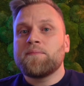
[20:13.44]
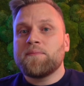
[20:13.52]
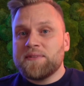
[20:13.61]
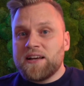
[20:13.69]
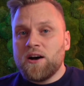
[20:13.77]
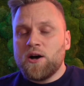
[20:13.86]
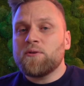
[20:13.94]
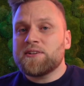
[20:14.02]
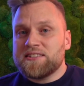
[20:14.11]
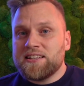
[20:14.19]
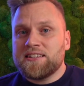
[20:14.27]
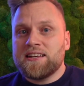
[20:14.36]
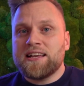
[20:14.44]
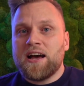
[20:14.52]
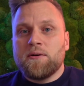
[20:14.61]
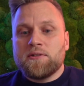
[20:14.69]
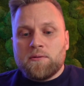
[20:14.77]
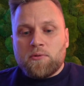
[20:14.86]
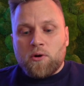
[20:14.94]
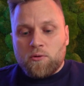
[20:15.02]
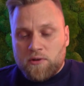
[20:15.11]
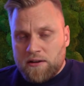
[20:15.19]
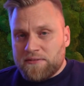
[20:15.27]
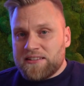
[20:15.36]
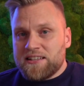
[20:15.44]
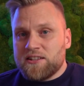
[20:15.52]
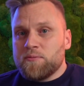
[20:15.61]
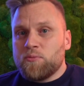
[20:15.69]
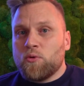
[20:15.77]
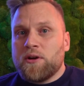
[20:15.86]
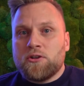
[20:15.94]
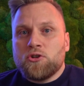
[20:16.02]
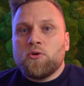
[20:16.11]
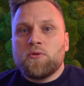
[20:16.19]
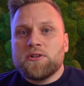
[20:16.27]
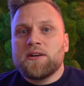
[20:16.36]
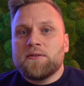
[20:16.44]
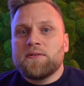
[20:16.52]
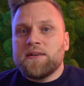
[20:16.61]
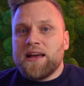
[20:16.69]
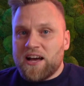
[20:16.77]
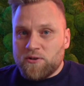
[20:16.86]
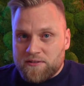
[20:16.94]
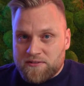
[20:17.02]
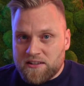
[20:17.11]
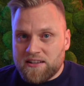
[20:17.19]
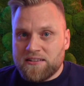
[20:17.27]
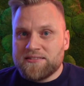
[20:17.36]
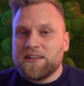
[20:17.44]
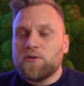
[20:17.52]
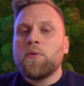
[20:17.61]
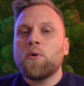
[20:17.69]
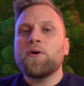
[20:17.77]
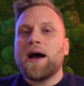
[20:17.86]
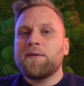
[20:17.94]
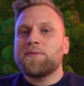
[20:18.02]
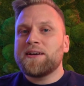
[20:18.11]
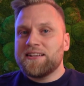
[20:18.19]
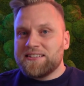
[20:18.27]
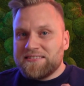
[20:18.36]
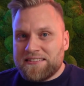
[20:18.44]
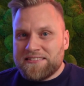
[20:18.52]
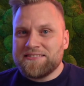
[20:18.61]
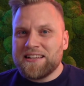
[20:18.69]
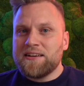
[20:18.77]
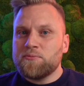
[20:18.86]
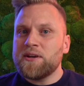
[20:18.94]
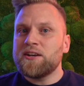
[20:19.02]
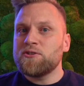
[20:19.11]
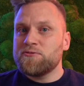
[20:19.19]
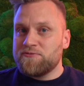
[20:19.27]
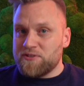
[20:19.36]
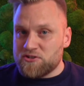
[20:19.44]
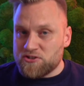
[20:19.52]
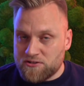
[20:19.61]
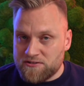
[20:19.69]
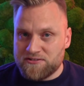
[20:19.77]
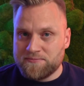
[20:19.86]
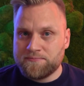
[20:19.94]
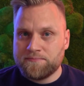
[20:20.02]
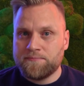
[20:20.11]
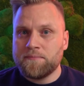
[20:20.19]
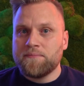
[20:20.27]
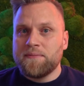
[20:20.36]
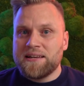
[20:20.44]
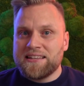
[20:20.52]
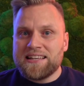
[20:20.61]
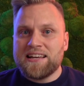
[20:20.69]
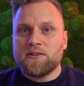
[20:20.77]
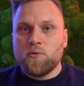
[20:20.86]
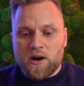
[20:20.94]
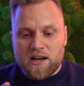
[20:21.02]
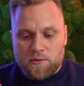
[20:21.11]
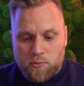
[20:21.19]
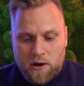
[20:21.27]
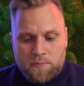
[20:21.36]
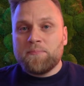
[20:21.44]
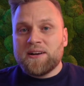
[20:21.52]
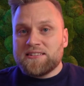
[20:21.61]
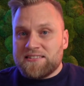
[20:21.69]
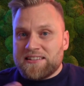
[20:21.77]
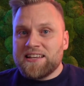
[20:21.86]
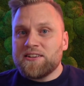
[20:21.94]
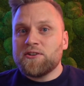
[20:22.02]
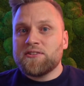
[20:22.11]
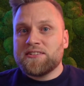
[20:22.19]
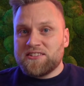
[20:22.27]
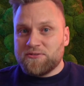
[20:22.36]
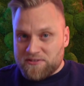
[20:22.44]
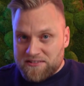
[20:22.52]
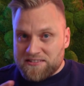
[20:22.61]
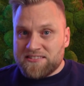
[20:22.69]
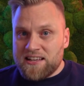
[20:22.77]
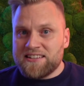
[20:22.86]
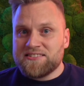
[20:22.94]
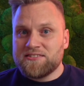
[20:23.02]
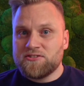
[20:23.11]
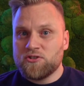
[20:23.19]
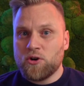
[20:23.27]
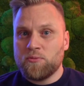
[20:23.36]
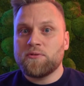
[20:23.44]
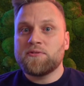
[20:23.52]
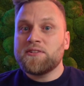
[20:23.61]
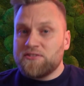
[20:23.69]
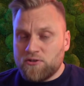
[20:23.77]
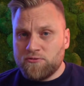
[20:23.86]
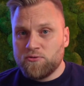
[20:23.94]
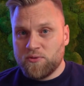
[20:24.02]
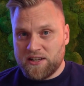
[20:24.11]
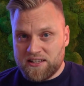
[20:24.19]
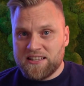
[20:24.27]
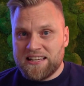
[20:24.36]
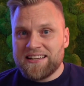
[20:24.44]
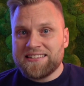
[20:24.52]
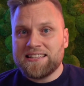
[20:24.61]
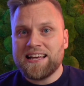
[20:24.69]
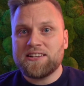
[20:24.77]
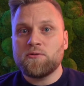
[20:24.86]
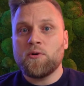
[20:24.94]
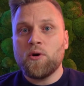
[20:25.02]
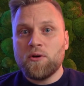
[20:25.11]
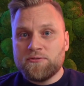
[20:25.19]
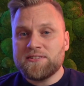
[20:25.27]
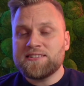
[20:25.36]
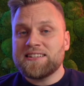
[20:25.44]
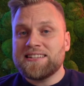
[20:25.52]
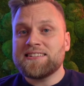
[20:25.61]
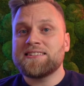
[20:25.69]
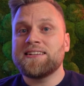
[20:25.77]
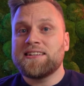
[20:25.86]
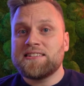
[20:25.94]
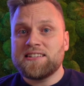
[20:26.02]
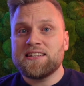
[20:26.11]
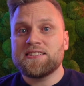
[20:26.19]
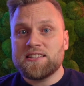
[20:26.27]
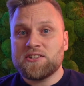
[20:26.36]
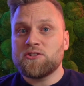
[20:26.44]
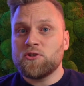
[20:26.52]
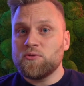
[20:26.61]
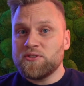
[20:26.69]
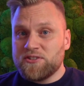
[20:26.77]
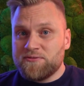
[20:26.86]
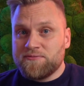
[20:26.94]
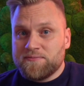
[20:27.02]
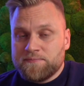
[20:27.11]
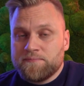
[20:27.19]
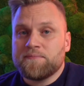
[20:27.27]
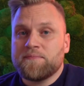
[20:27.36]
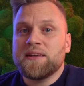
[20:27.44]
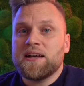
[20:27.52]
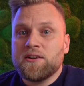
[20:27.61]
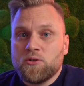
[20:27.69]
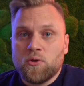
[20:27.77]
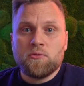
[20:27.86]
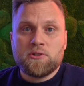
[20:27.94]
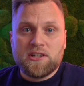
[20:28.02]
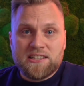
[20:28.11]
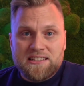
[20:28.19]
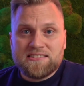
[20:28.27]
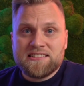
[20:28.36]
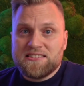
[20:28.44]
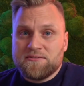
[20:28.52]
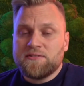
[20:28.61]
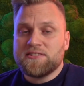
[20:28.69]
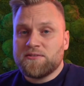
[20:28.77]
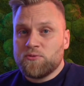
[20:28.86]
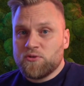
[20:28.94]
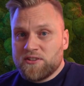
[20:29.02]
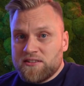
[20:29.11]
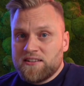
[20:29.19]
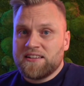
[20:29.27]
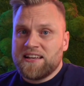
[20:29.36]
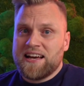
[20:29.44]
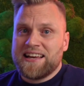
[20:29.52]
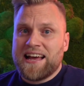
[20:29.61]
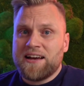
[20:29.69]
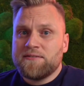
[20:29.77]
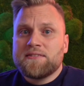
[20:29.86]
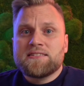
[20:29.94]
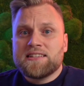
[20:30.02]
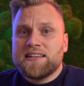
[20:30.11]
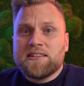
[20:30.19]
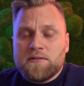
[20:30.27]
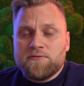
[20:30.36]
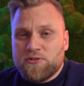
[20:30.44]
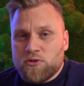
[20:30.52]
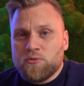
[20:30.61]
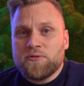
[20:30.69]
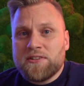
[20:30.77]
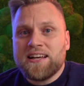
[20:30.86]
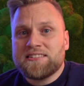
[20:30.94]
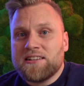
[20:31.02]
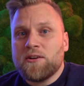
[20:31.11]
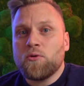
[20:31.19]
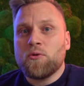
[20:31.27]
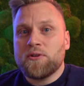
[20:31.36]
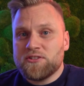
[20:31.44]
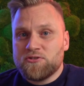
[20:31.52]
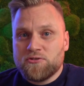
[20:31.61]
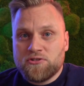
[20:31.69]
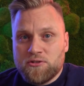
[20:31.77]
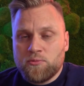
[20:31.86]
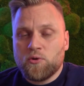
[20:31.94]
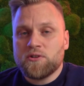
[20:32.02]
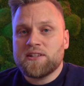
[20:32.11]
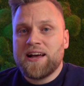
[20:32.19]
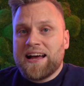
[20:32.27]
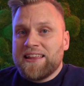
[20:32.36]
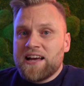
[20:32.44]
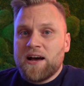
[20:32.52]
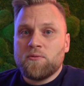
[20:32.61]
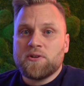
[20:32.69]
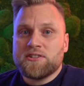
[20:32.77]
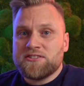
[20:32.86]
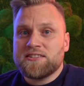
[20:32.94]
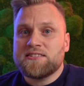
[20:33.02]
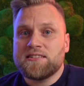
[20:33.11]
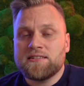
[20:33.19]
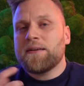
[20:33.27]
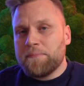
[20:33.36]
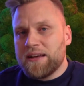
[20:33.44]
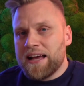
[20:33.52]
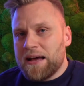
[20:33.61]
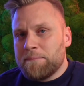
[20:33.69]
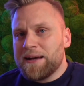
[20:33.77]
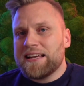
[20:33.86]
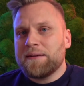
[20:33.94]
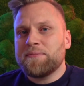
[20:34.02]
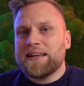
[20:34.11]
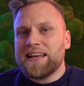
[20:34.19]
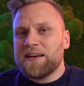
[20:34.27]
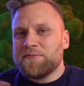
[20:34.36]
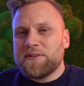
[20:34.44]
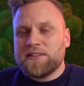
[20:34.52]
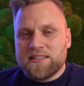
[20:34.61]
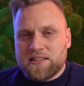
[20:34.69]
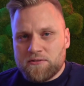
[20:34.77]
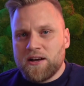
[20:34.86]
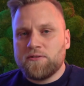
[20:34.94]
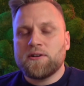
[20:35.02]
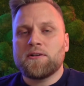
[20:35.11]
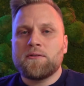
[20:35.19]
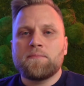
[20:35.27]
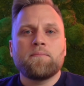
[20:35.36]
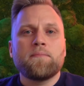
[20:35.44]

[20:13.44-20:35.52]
There are indeed accounting programs that are more intuitive. However, they do not have nearly the same range of functions. And that's why one must say, considering the size and scope of this software, Lexware Office is indeed intuitive. And you are really extensively supported. I have sent a few test inquiries to the support and I was assisted, but I mainly mean everything around it.